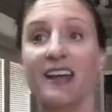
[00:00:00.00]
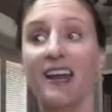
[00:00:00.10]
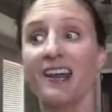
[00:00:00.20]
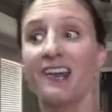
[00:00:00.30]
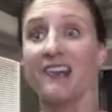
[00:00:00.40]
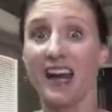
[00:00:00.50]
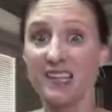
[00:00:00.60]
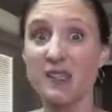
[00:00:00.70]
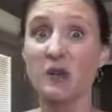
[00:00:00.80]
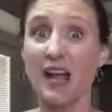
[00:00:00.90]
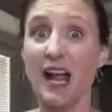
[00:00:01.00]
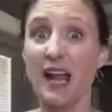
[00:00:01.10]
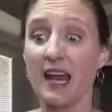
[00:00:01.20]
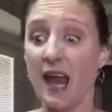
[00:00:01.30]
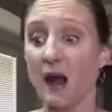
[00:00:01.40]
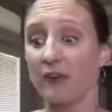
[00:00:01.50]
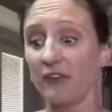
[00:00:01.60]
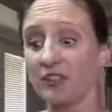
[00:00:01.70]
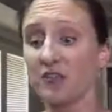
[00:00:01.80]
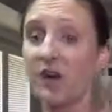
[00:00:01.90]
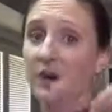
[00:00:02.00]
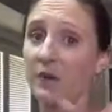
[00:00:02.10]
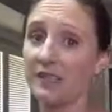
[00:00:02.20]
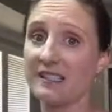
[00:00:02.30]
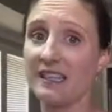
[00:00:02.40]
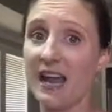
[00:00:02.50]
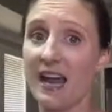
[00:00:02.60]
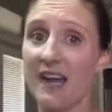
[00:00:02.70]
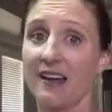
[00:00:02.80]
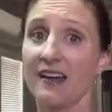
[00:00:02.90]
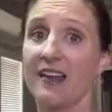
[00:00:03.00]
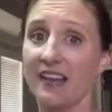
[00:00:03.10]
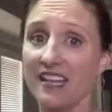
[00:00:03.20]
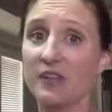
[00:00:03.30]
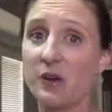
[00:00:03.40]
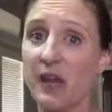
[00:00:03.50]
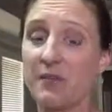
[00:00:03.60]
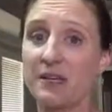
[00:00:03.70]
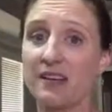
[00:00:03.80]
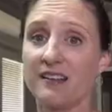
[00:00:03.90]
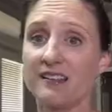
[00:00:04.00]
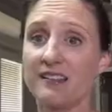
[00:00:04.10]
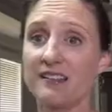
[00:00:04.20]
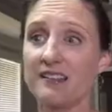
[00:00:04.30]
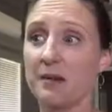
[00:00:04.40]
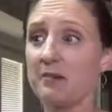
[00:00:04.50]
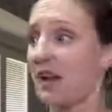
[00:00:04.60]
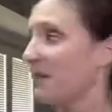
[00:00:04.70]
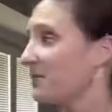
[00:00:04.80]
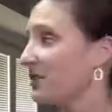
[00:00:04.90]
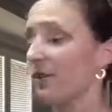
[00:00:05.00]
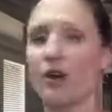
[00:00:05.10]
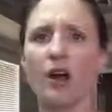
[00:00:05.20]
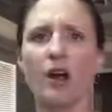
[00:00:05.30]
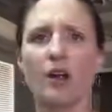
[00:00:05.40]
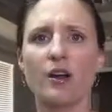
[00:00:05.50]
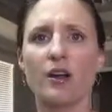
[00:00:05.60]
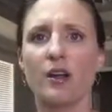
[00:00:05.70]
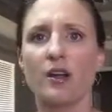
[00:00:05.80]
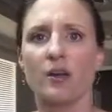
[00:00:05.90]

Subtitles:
And that's okay. First of all, I want to say that's okay, because sometimes there are